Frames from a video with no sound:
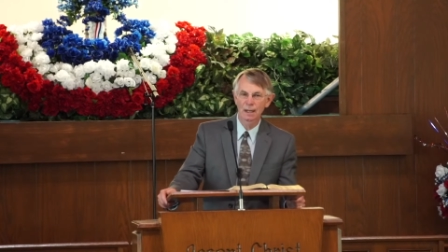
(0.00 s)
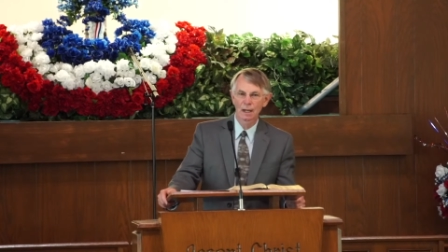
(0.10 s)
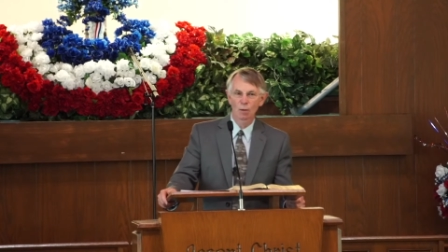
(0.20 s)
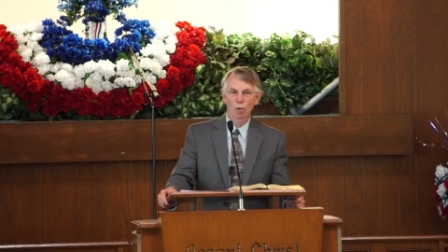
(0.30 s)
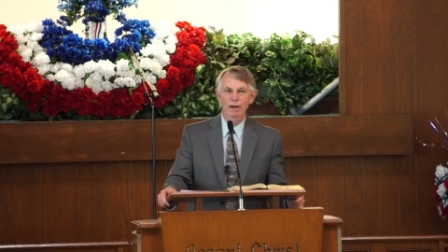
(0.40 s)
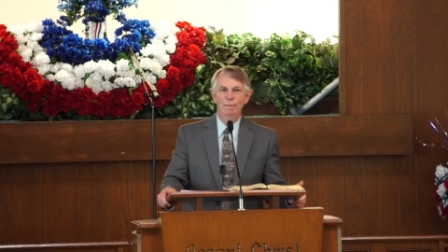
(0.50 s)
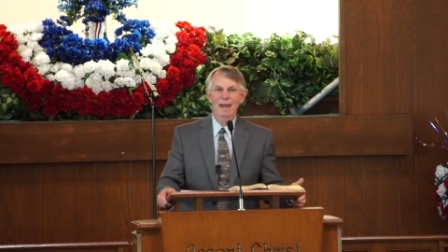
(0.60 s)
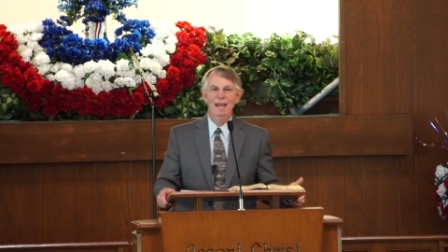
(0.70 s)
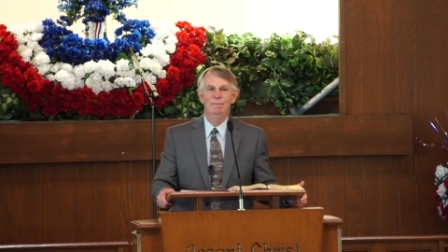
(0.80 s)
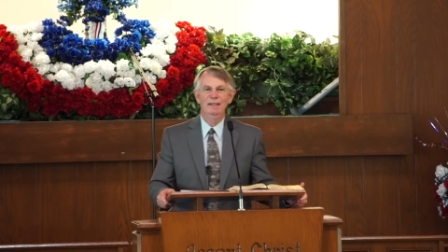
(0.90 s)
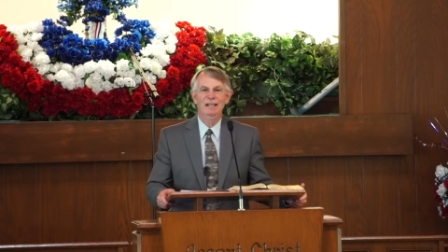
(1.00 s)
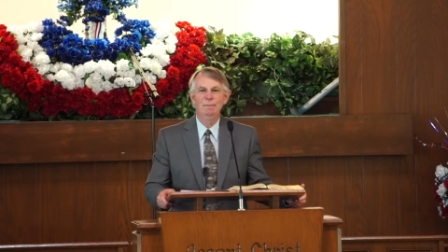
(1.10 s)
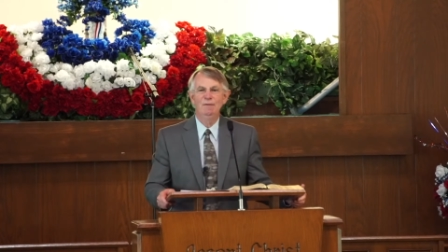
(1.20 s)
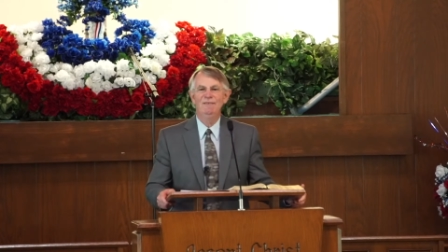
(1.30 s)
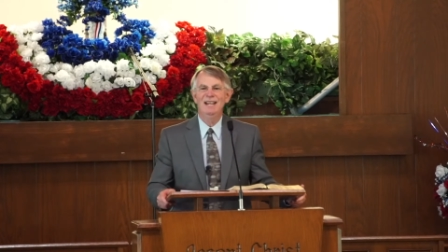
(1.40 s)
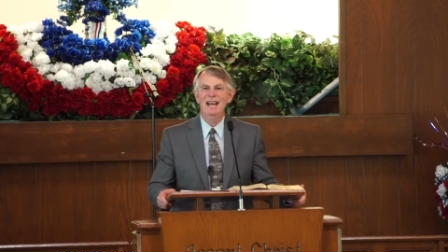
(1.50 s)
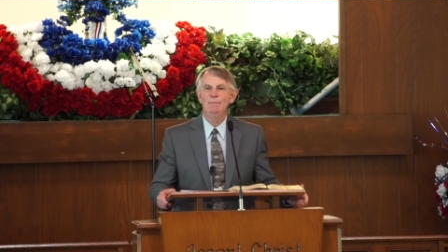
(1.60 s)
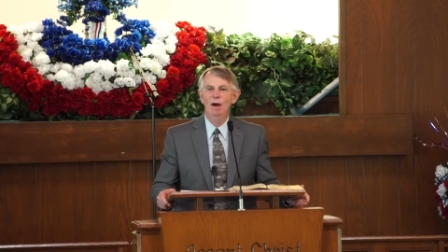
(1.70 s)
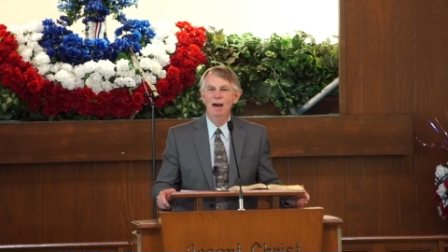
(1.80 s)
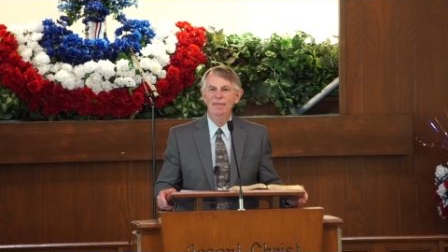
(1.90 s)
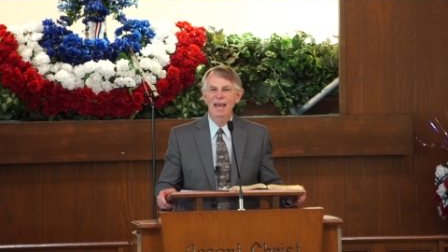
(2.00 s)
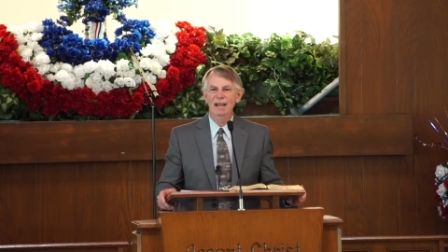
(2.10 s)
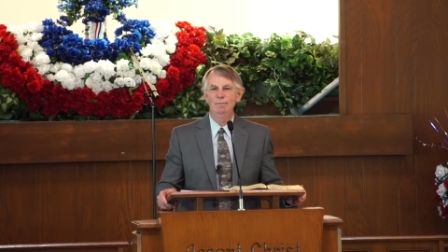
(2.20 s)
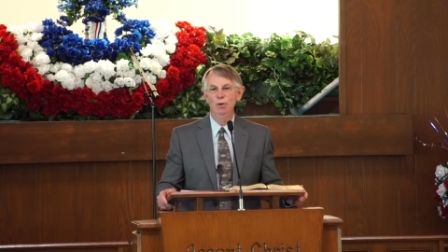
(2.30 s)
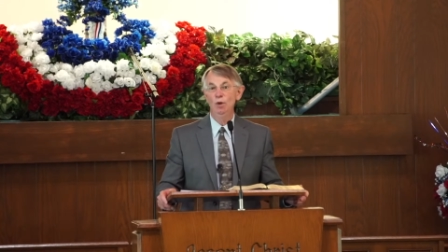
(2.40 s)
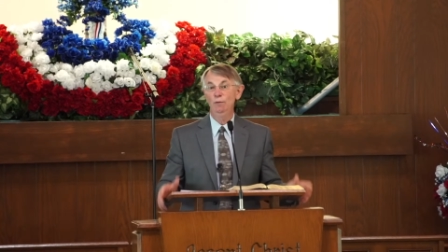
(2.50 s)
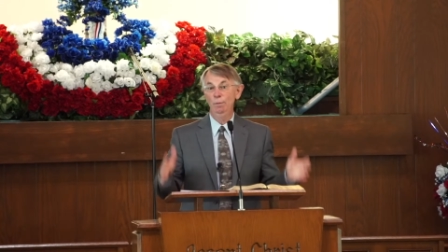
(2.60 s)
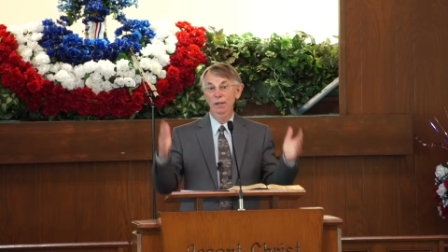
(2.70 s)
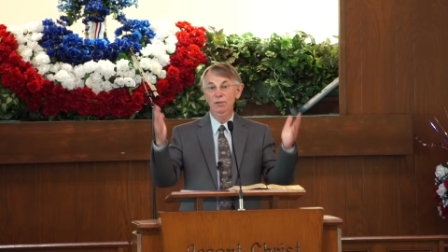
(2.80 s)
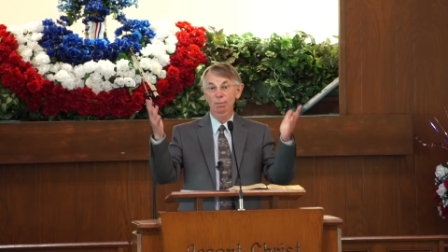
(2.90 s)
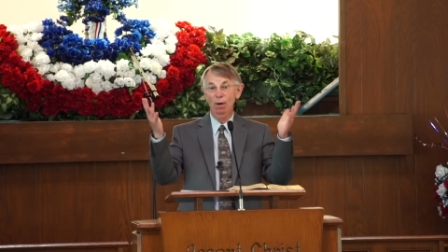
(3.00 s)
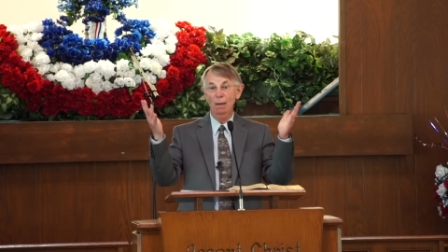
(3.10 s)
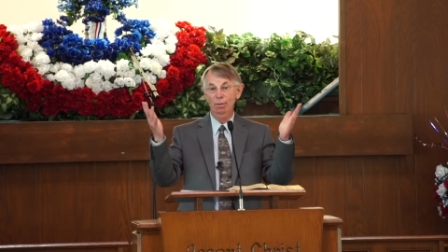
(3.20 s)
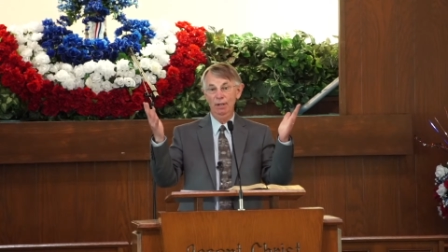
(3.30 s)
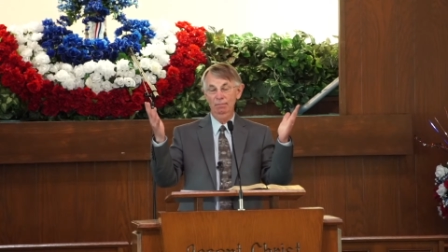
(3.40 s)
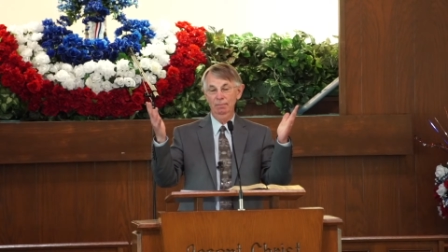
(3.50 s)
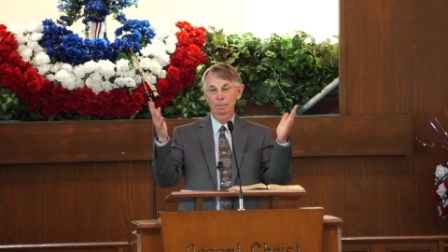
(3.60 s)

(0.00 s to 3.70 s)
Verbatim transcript: when a man by the name of Naboth had a beautiful piece of property.